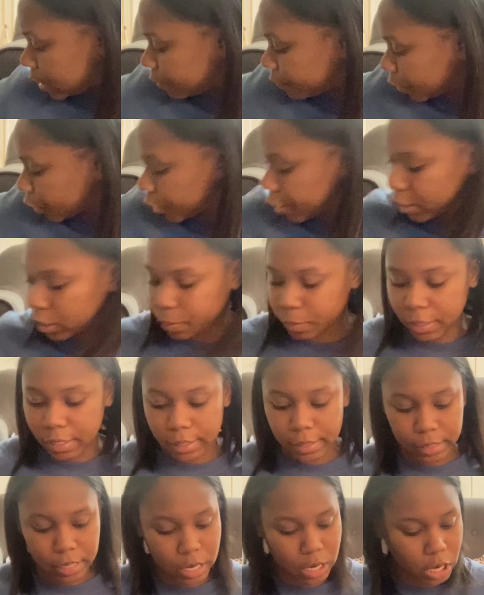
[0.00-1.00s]
for
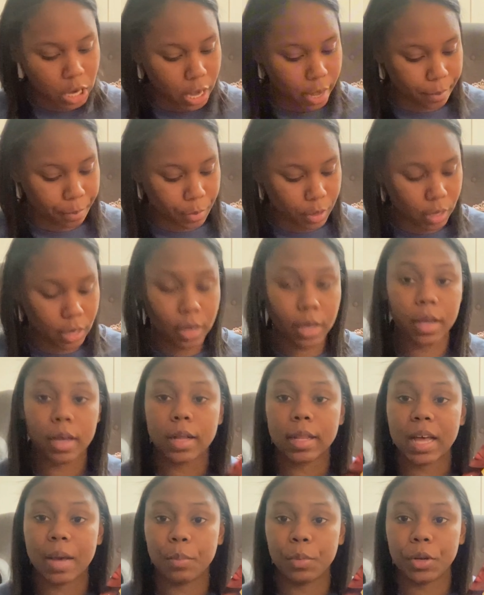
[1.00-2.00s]
Christmas got me
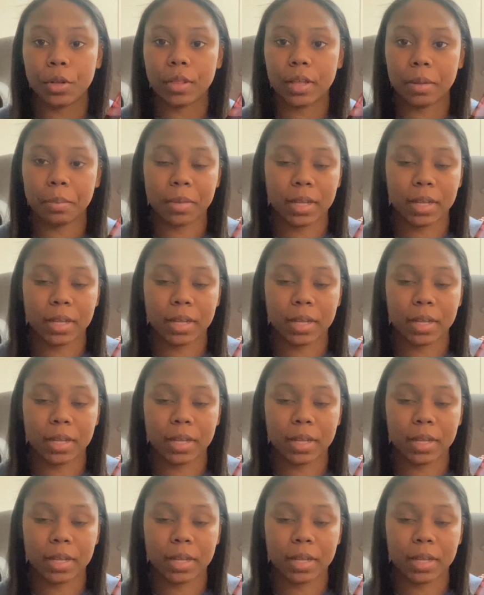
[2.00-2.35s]
Clap When You Land by